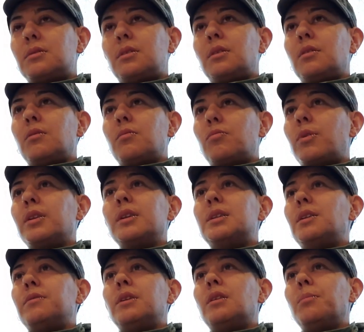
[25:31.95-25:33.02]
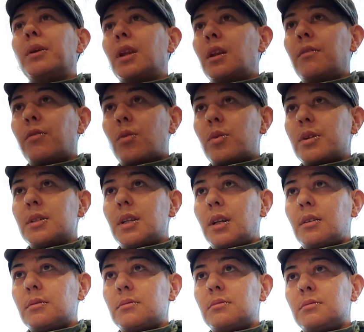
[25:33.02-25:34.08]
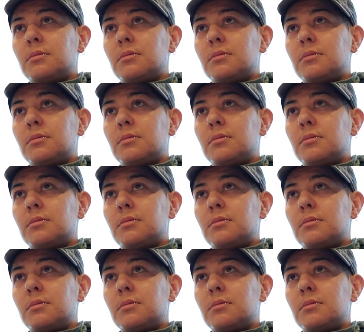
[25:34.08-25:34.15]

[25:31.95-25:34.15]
relatively the beginning of quarantine.